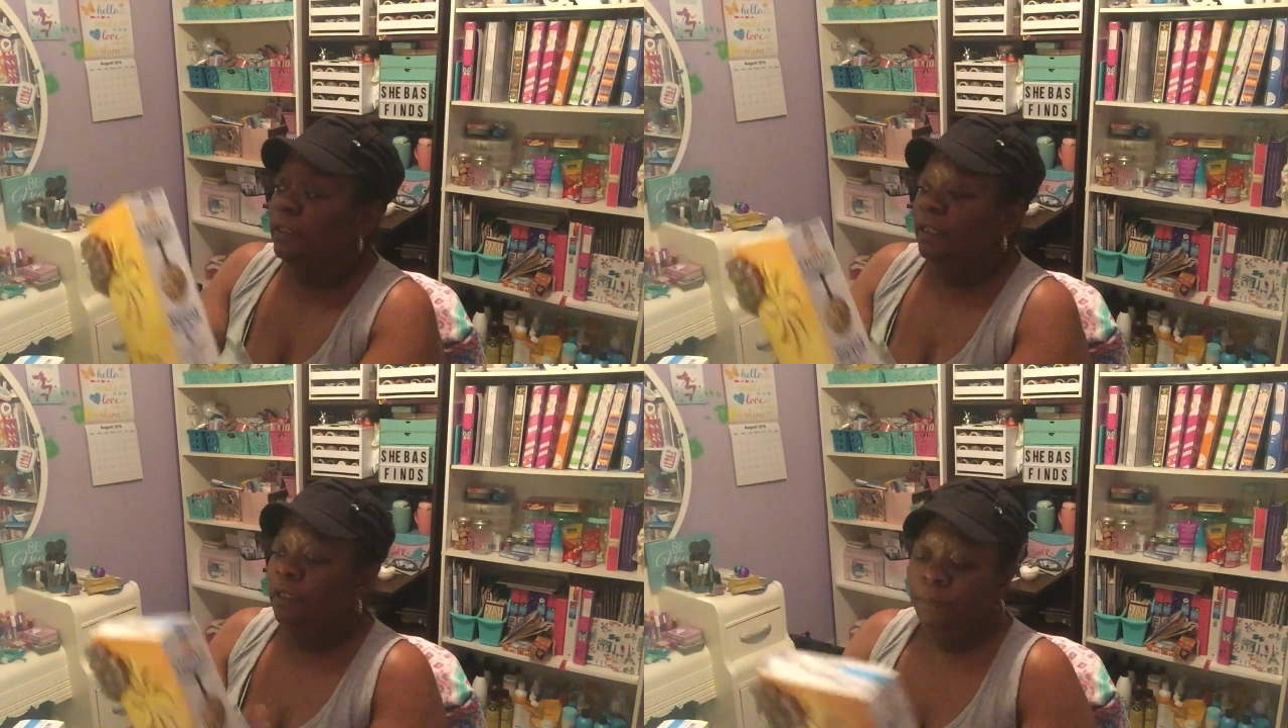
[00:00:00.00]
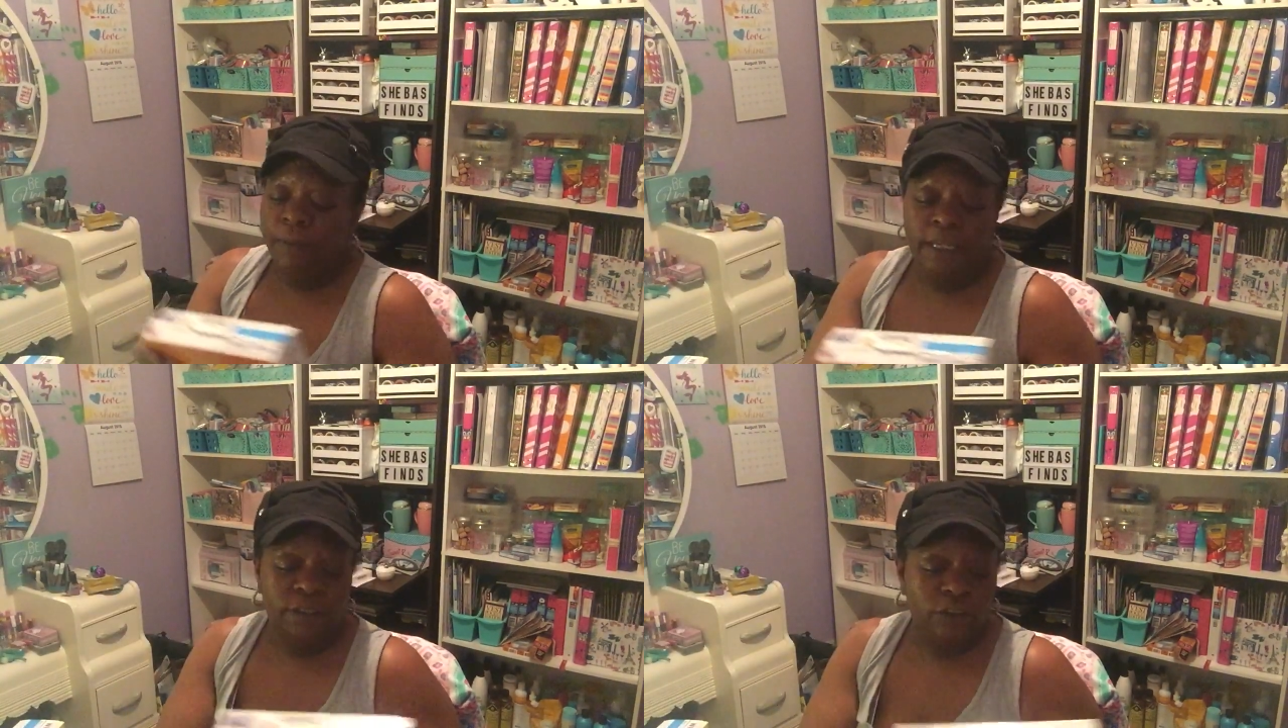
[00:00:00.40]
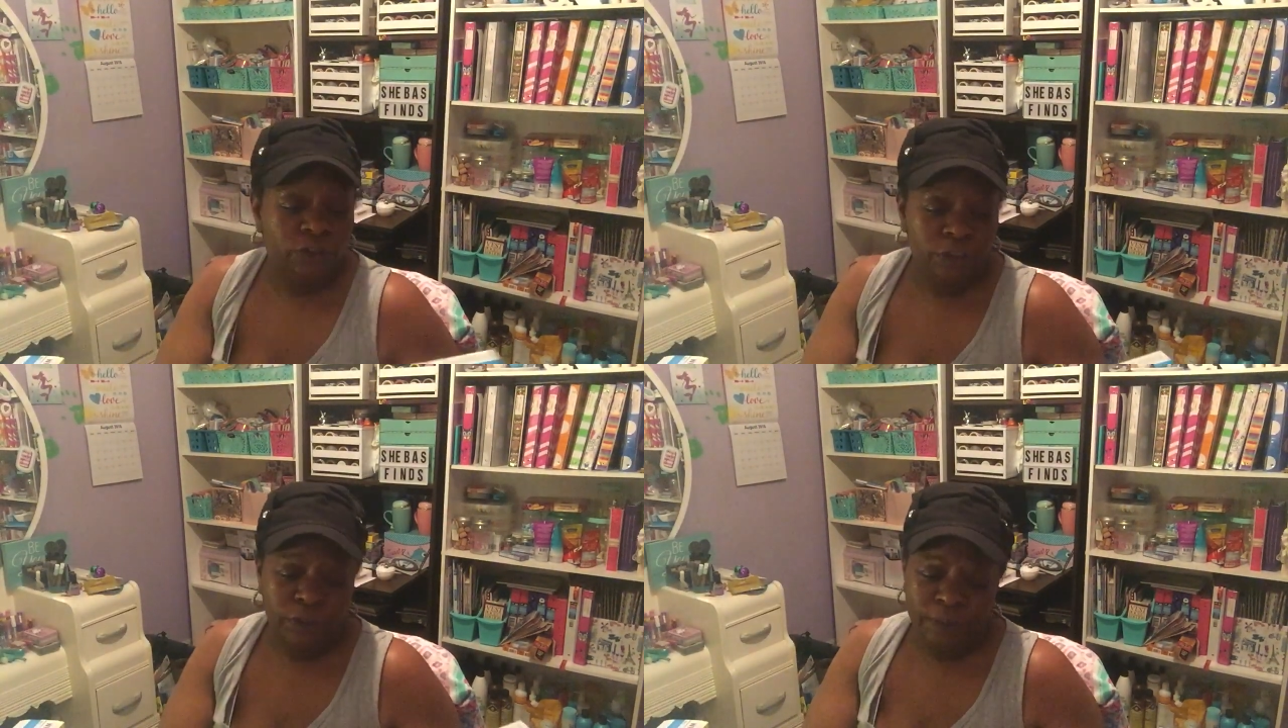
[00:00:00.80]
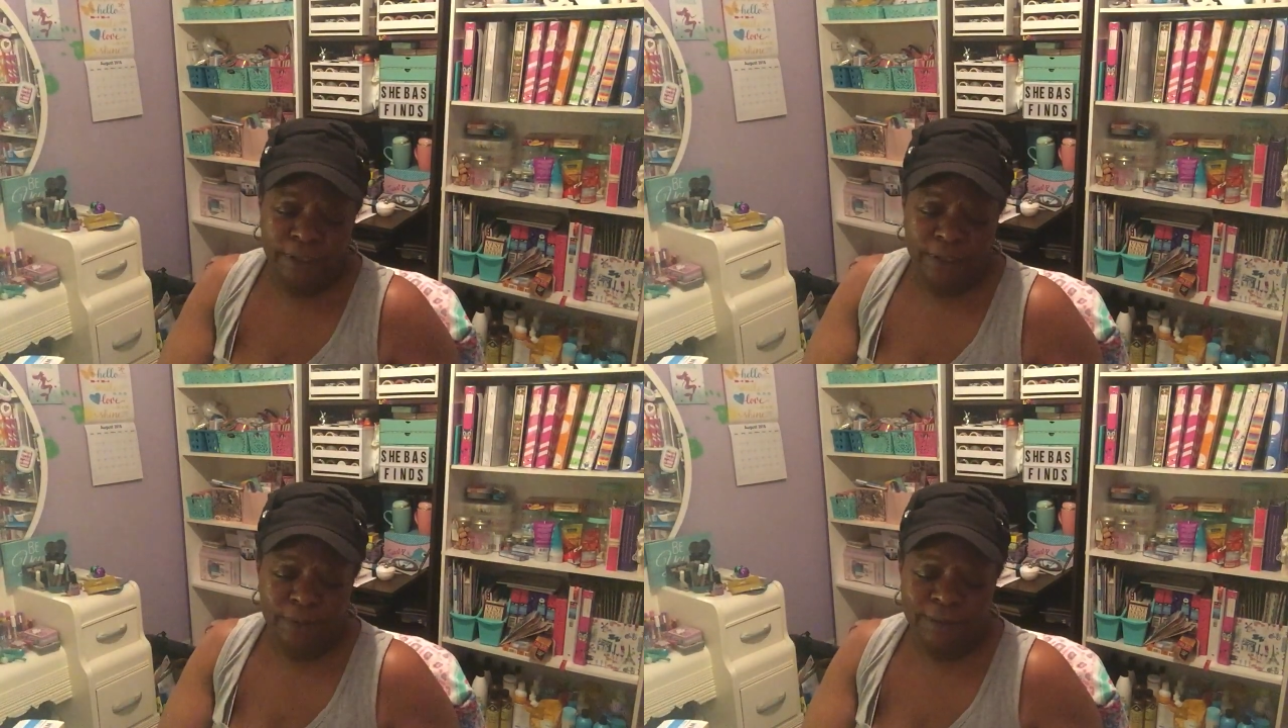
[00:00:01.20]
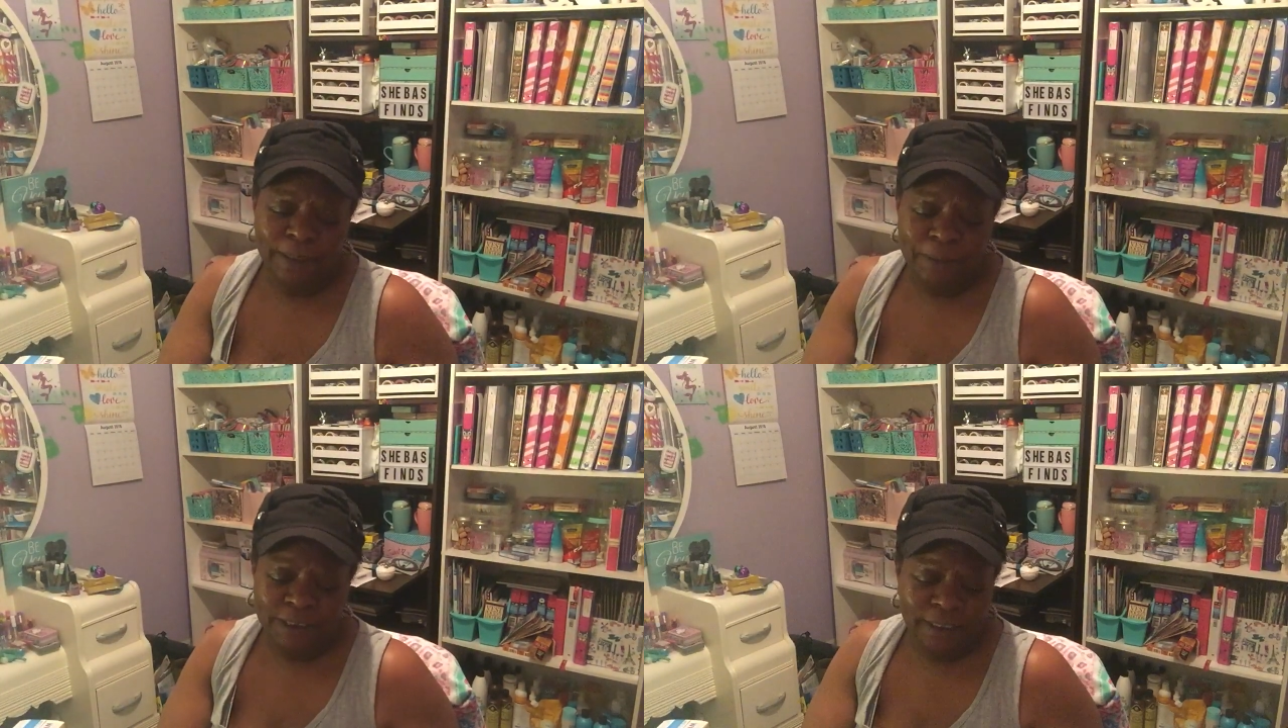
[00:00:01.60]
the Peach Cheerios
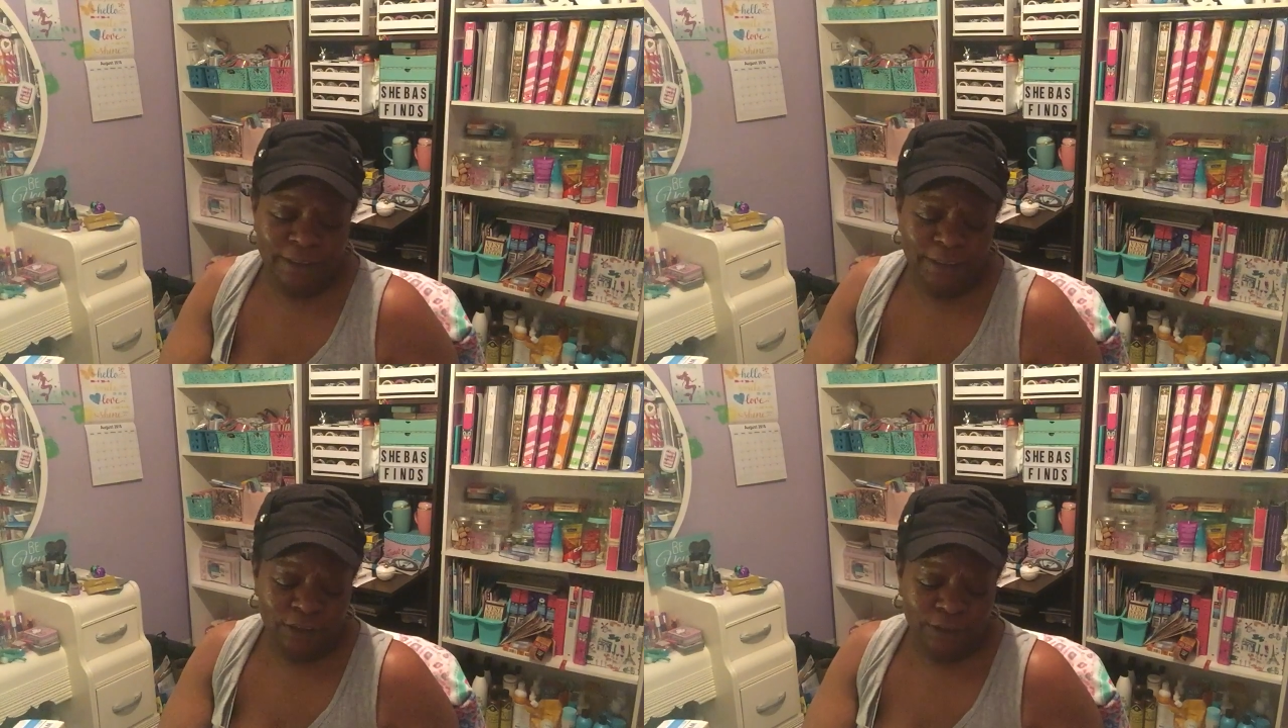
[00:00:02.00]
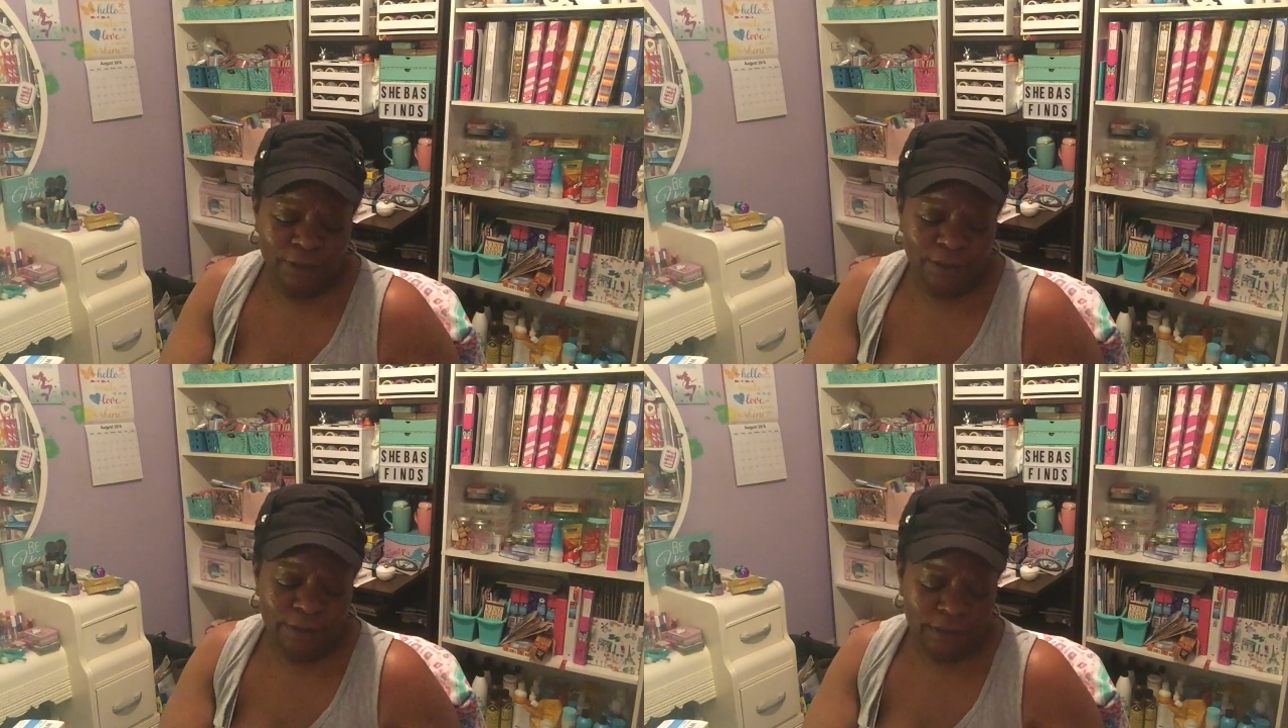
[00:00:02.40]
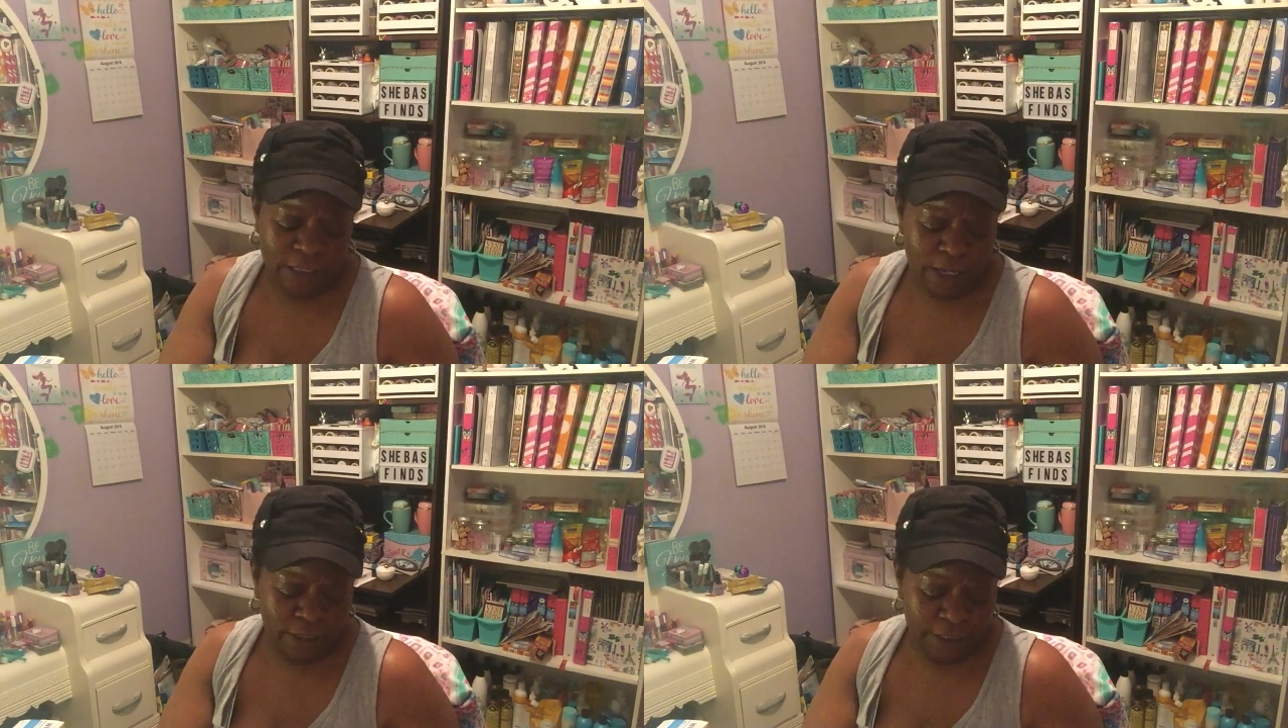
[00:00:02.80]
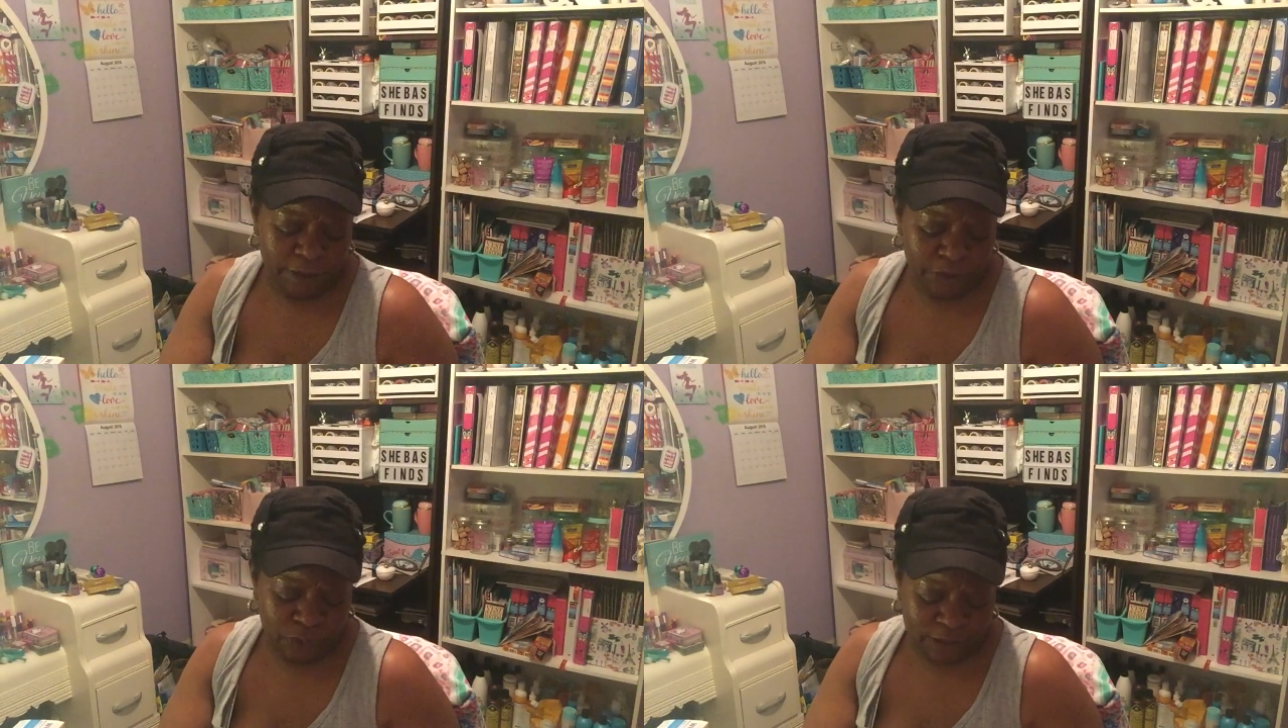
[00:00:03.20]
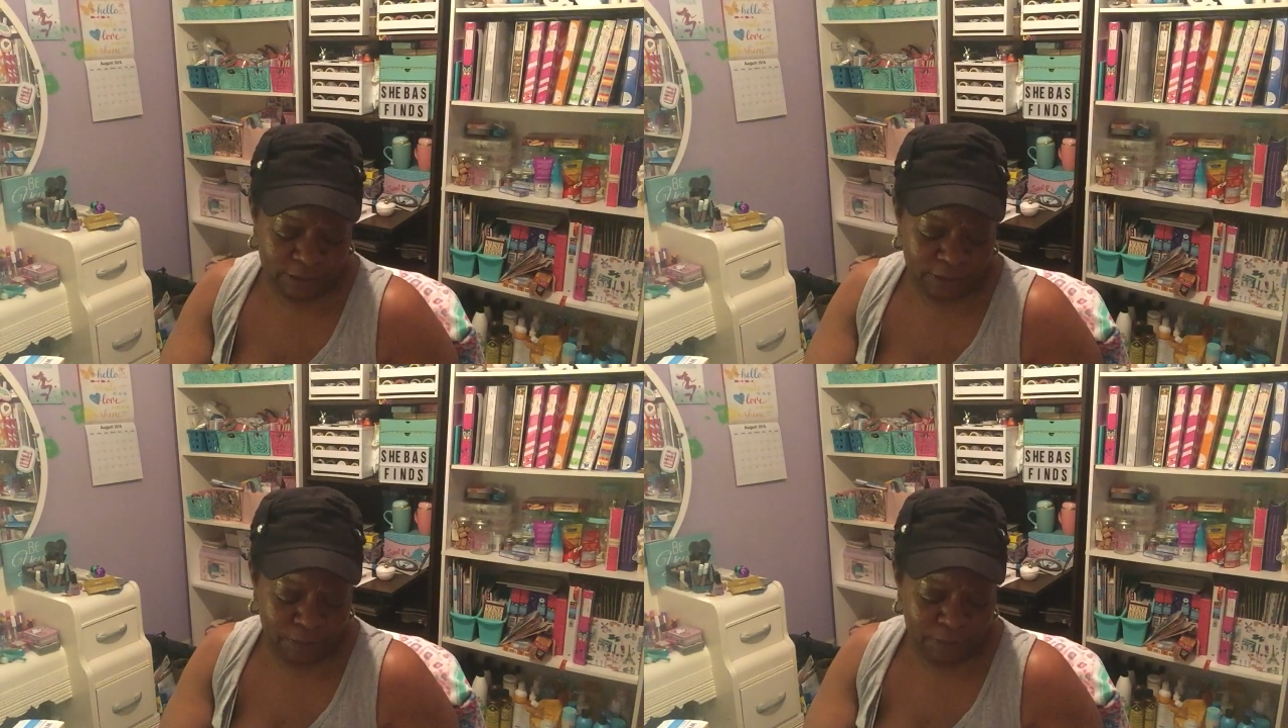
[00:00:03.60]
Limited Edition. This is kind of interesting to